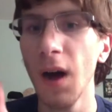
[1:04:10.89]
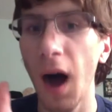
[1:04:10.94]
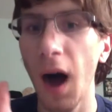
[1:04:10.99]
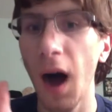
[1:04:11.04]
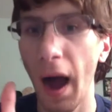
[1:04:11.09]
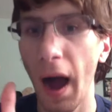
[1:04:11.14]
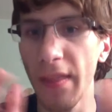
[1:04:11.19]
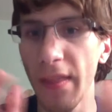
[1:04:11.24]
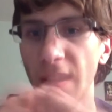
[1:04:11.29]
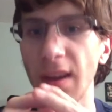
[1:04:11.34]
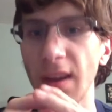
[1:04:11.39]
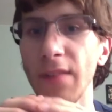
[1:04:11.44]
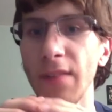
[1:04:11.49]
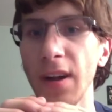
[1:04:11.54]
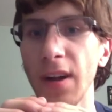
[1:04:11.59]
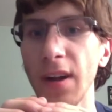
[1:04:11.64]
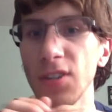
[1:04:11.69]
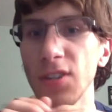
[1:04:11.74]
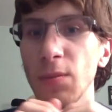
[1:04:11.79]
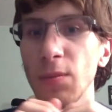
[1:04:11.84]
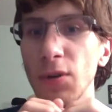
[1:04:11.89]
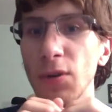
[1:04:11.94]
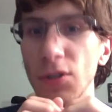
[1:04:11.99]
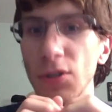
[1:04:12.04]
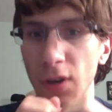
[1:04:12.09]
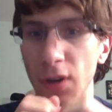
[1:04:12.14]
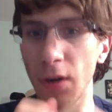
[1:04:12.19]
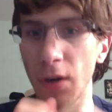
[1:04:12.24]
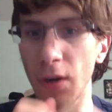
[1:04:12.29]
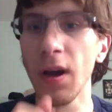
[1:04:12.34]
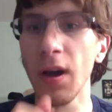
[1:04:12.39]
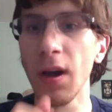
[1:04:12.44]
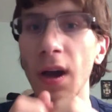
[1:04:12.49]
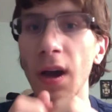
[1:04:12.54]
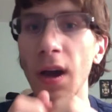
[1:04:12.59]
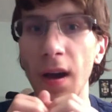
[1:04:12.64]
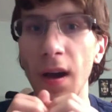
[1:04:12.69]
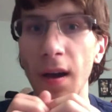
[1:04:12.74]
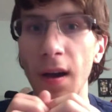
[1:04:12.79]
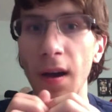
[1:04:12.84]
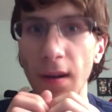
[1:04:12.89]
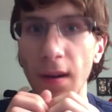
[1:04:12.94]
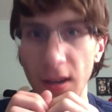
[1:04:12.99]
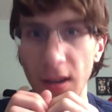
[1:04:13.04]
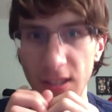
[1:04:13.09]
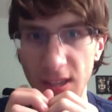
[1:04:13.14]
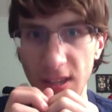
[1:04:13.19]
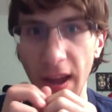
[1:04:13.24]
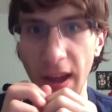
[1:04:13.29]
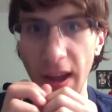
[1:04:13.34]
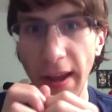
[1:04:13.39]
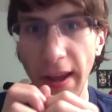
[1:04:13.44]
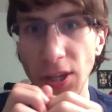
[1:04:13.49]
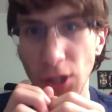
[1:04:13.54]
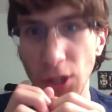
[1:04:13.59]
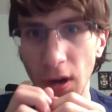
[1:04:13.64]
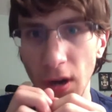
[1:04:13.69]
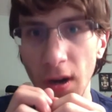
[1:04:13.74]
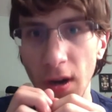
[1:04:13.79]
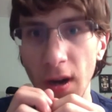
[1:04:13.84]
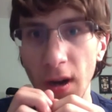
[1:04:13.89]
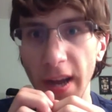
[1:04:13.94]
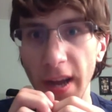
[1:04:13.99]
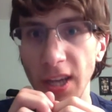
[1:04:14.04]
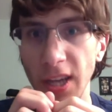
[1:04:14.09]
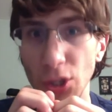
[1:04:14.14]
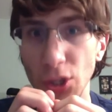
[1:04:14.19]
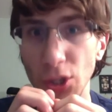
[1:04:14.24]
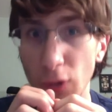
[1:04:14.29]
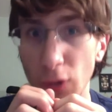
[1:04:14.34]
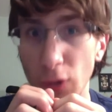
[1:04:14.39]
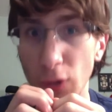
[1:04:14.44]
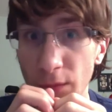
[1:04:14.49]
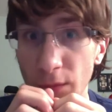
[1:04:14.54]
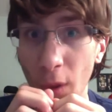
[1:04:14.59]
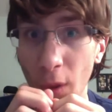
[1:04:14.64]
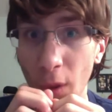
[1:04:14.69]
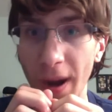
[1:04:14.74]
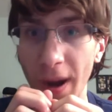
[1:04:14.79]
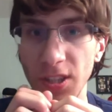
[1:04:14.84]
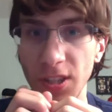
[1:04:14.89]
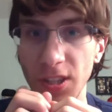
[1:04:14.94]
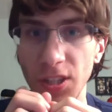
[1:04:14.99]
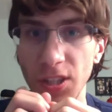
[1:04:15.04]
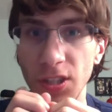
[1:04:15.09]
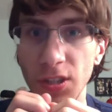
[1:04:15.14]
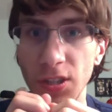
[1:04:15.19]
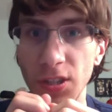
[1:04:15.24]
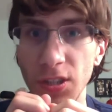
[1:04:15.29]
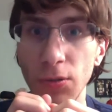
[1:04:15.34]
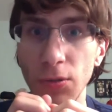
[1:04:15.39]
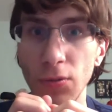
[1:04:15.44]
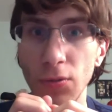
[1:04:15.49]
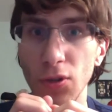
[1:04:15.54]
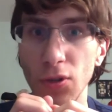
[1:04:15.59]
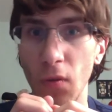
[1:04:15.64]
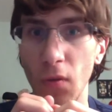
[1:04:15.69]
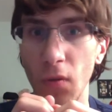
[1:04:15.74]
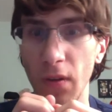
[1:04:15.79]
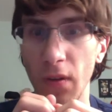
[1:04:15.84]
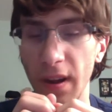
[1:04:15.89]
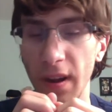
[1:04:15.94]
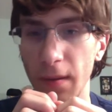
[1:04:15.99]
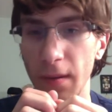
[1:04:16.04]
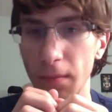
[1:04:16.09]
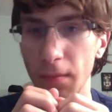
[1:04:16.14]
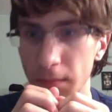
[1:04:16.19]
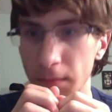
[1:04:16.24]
I think eventually Bushiroad, because in Asia, extreme format is huge over there.